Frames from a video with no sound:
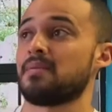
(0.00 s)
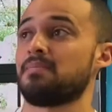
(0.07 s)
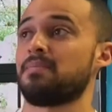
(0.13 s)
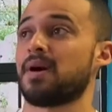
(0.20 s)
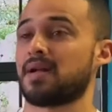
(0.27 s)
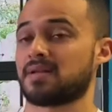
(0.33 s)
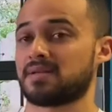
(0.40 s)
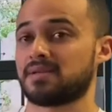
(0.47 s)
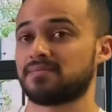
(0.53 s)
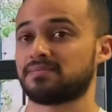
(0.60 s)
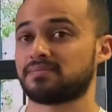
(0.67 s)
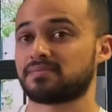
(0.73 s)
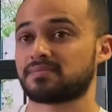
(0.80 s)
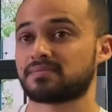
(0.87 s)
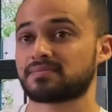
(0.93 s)
but
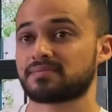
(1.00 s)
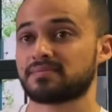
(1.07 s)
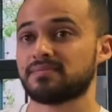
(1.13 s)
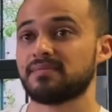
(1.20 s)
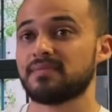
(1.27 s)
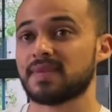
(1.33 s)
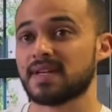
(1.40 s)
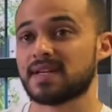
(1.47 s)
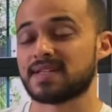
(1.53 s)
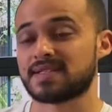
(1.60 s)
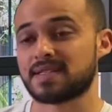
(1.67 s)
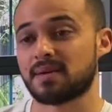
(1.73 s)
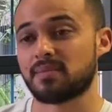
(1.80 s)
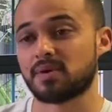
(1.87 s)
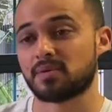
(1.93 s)
if
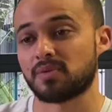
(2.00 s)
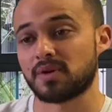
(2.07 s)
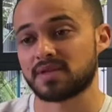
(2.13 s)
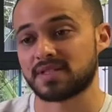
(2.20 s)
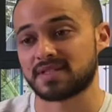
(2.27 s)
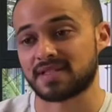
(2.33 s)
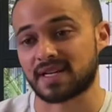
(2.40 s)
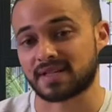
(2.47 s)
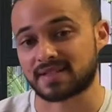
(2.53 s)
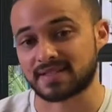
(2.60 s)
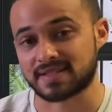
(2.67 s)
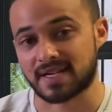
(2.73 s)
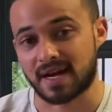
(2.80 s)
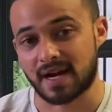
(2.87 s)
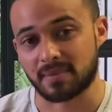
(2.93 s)
someone were to take the
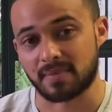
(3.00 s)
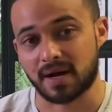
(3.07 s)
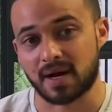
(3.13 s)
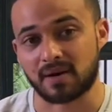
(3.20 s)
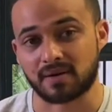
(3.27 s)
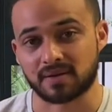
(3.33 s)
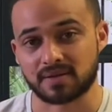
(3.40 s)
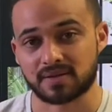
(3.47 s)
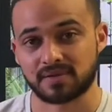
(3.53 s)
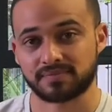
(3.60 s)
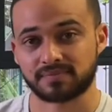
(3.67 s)
time out